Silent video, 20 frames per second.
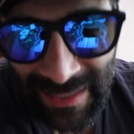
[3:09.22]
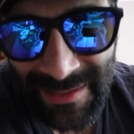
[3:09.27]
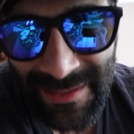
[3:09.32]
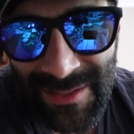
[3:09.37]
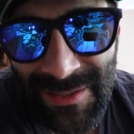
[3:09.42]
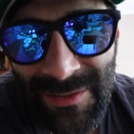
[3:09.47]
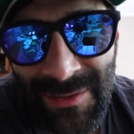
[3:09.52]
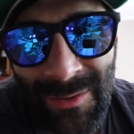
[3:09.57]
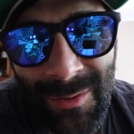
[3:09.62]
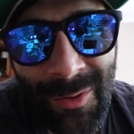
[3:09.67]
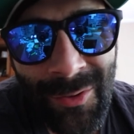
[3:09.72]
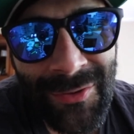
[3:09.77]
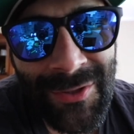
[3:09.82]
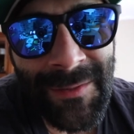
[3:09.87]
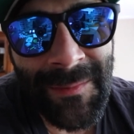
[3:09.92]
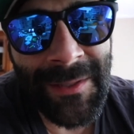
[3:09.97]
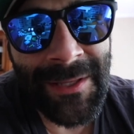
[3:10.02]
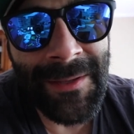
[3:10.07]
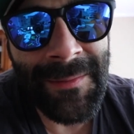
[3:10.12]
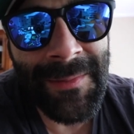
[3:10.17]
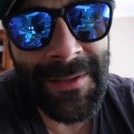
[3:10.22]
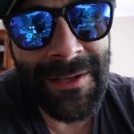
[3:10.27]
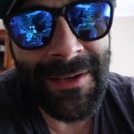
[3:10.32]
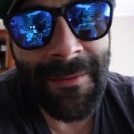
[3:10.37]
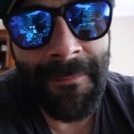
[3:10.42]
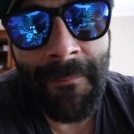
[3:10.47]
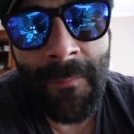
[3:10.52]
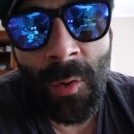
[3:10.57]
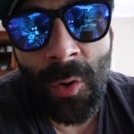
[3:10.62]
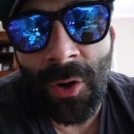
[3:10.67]
and to ultimately
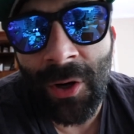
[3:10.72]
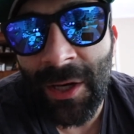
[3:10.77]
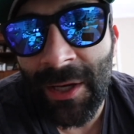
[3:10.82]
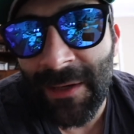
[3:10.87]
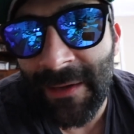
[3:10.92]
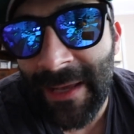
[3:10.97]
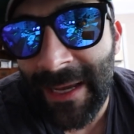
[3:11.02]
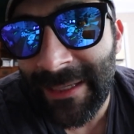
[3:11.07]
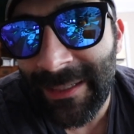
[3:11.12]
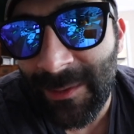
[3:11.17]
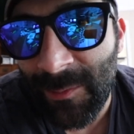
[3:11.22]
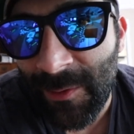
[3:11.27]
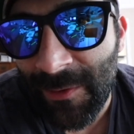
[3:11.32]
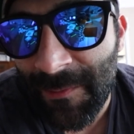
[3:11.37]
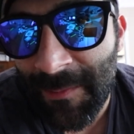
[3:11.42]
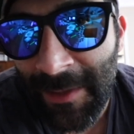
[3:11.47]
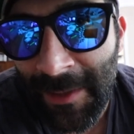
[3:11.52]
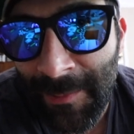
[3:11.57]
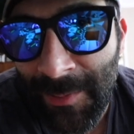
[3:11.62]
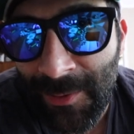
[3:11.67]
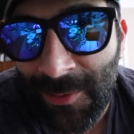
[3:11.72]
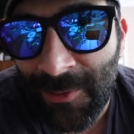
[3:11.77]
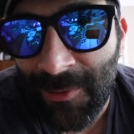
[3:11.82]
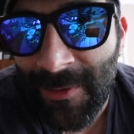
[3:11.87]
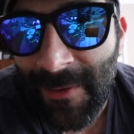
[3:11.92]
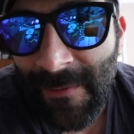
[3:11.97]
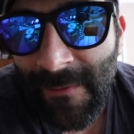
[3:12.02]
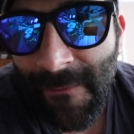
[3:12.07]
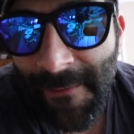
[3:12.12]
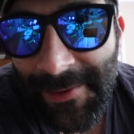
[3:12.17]
become more connected with people
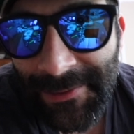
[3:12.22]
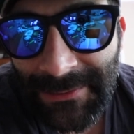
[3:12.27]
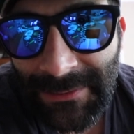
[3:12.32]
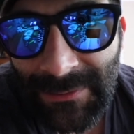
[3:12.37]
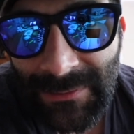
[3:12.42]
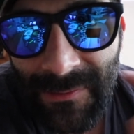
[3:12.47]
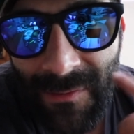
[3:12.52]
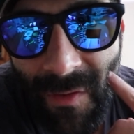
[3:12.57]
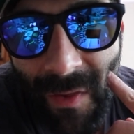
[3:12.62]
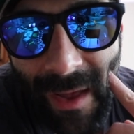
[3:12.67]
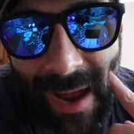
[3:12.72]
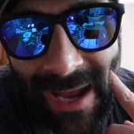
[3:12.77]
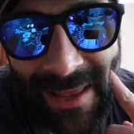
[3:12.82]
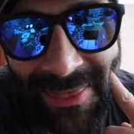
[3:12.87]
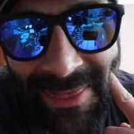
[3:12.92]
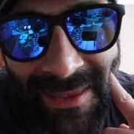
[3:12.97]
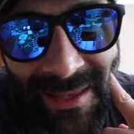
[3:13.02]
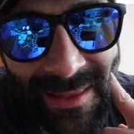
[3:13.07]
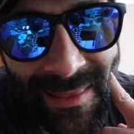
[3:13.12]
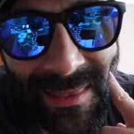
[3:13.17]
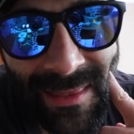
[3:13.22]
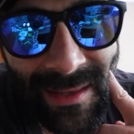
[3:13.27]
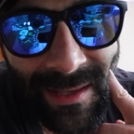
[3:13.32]
I think